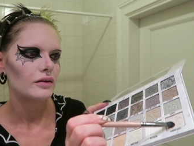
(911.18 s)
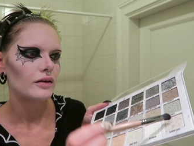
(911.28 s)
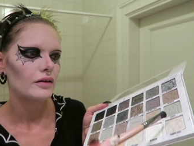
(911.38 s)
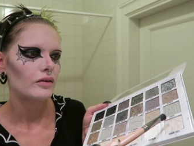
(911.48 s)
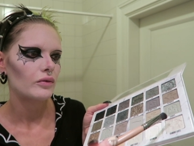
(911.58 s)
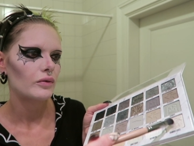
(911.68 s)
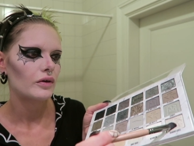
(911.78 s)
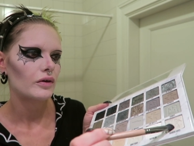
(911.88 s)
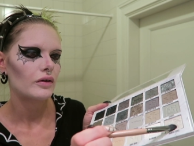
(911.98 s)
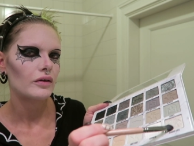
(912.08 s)
This
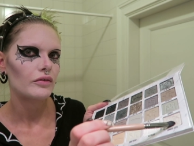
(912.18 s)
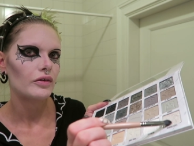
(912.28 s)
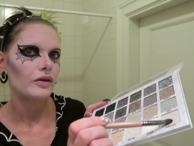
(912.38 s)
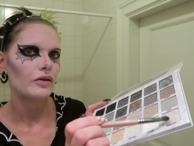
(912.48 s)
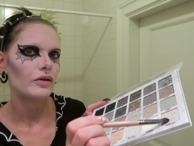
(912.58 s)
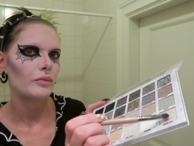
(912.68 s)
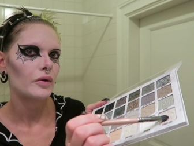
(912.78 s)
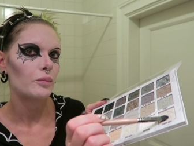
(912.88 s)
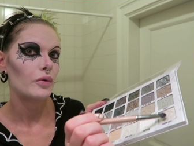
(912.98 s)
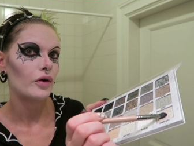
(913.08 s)
one is gonna be
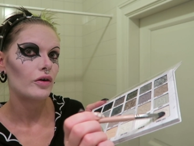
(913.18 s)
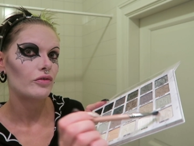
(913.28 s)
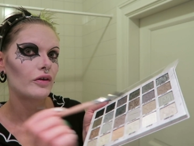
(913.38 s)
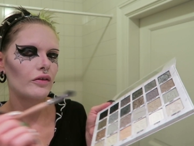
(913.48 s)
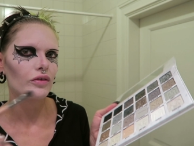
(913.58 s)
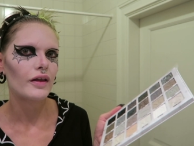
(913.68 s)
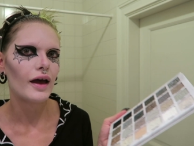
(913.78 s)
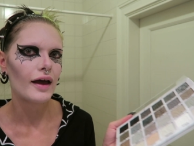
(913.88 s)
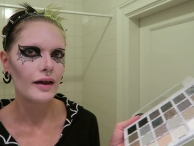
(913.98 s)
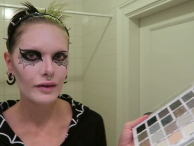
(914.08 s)
perfect for
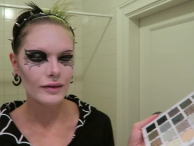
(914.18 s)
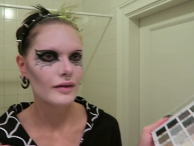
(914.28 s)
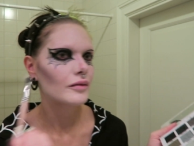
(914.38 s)
that.